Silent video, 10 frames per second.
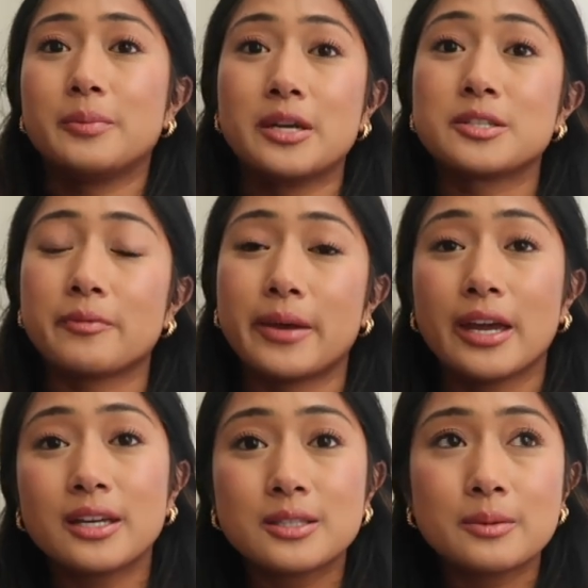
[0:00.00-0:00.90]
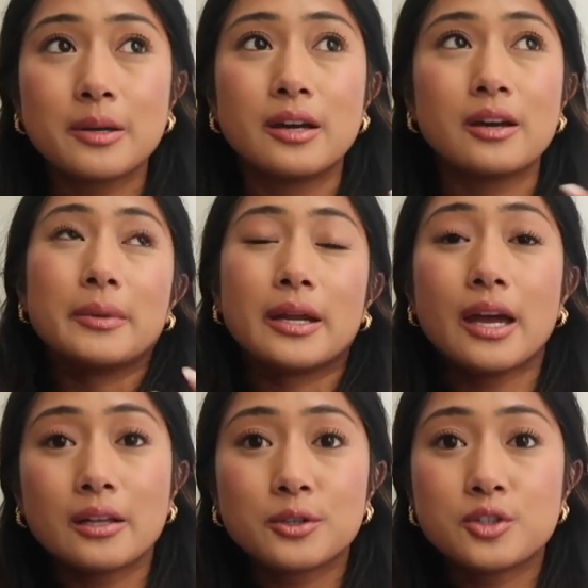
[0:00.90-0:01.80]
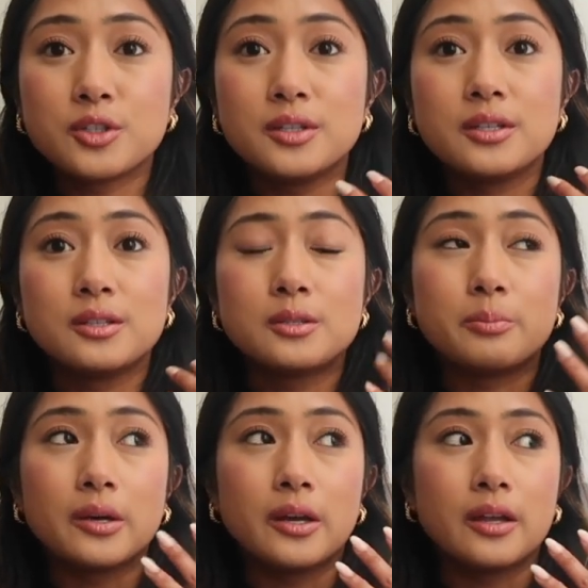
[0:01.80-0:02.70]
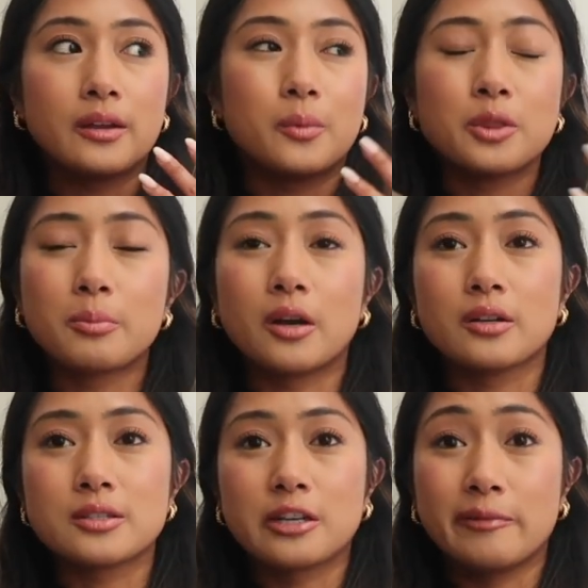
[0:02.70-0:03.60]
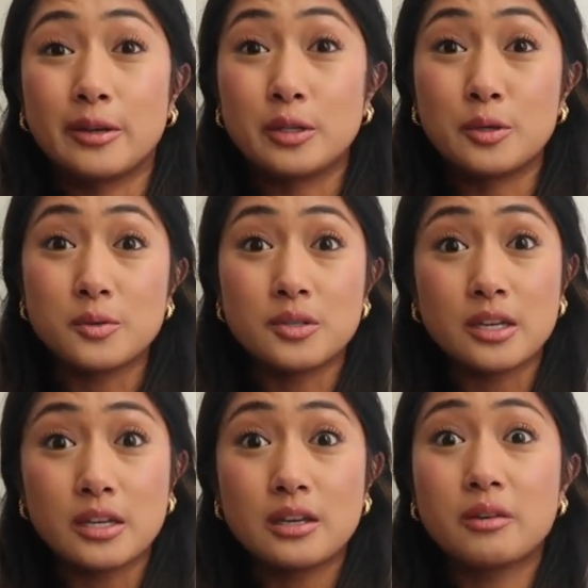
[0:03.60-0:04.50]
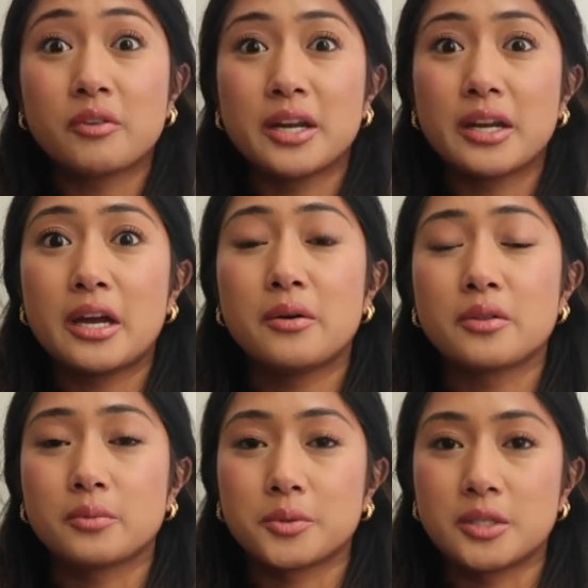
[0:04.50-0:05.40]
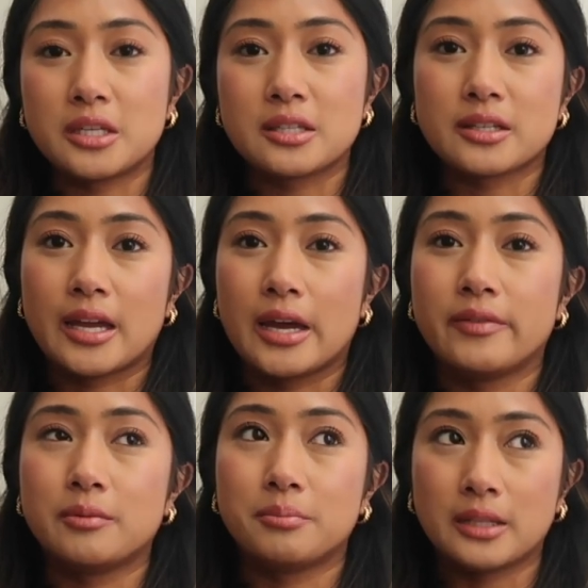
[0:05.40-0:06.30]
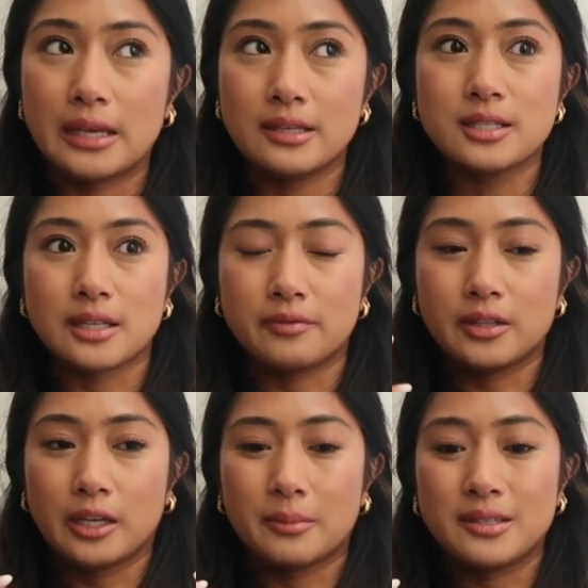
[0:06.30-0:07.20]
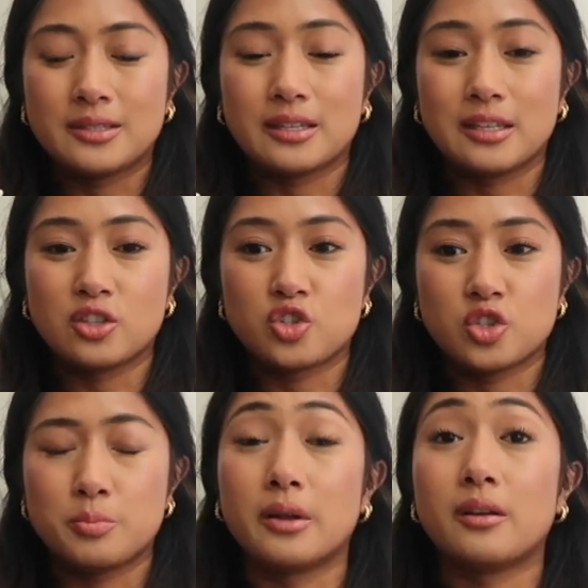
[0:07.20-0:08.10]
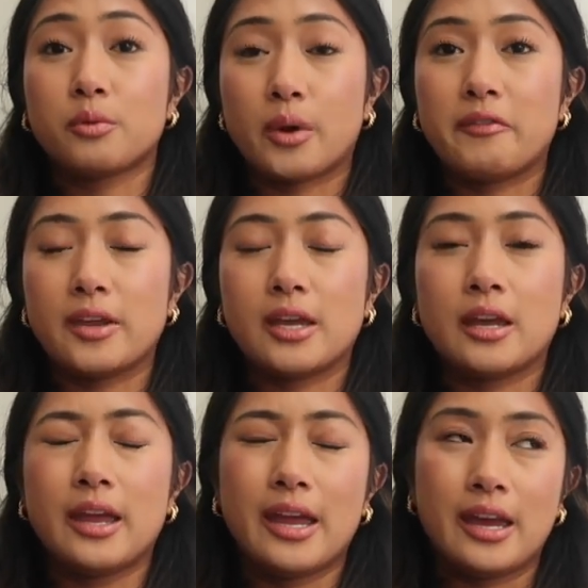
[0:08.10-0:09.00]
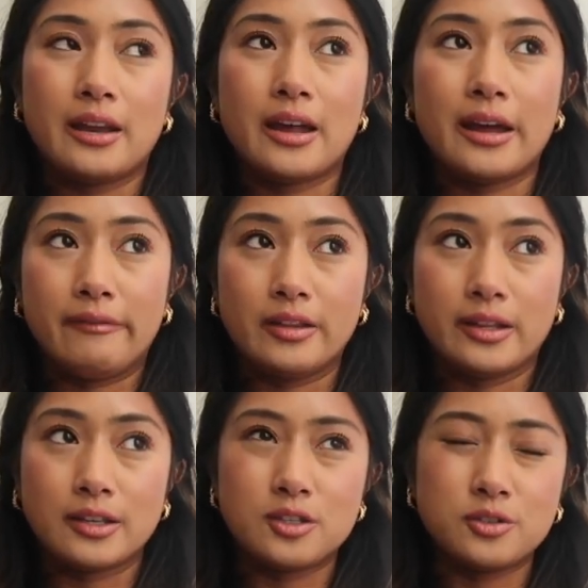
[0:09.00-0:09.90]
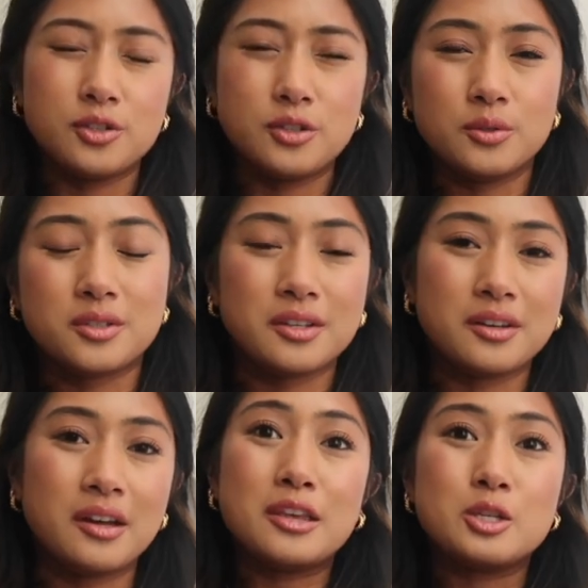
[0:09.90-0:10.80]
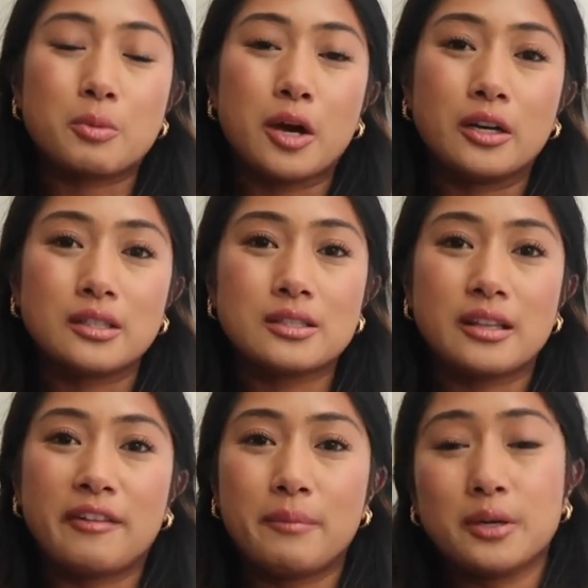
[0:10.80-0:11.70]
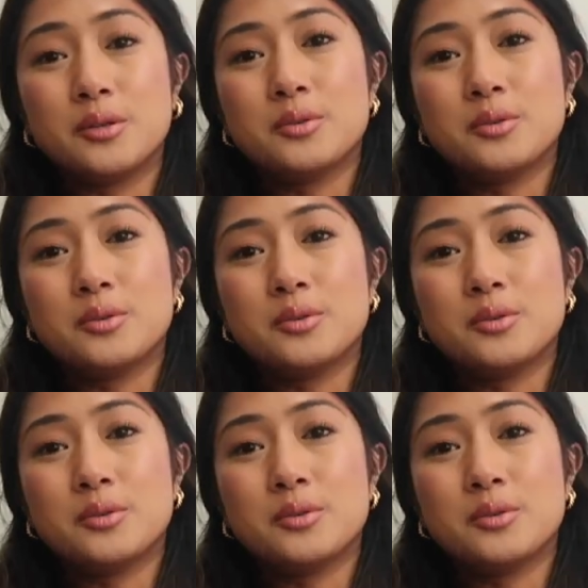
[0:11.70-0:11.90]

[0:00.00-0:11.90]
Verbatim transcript: because of my eczema, my allergies, but with the products that I've been using right now and the routines that I have in place, I feel like my skin's just been thriving. And I feel like it's due to these products that I've been